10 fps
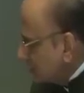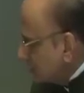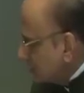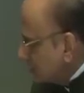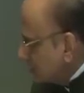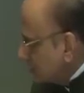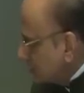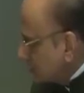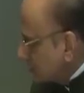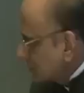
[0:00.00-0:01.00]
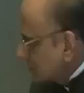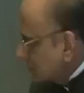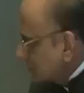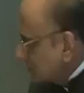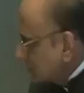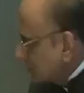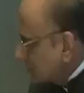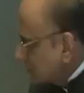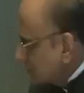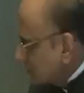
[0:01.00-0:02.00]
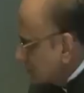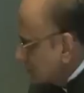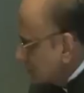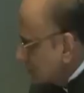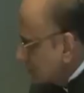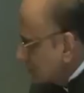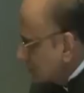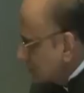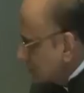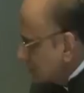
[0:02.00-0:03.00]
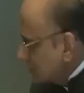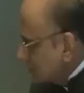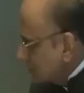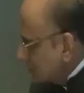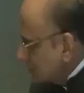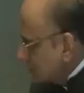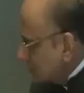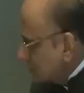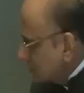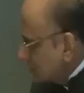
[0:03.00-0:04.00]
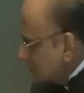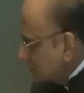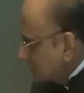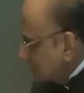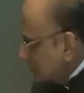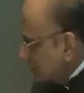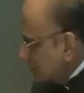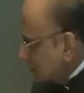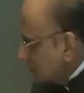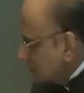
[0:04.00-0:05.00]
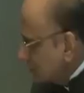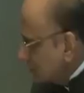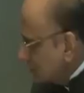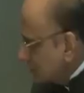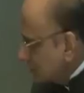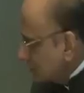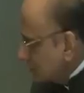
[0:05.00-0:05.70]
The person shown says nothing.